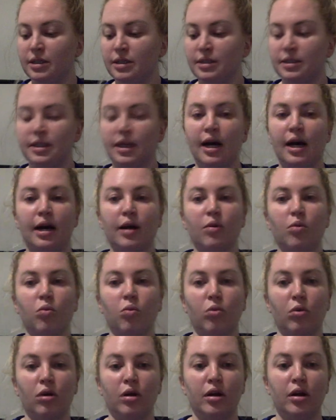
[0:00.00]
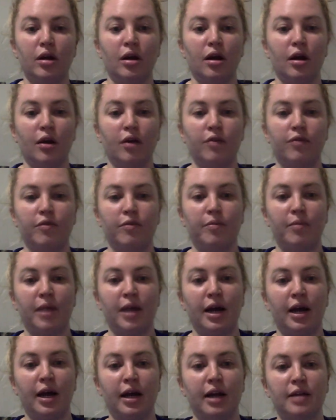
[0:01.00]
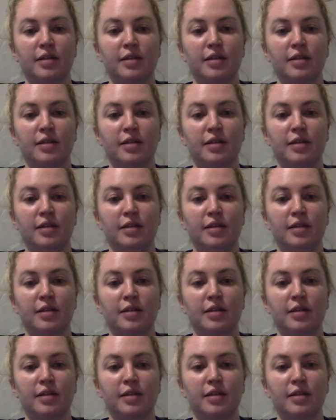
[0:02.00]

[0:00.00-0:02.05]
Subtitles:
don one of my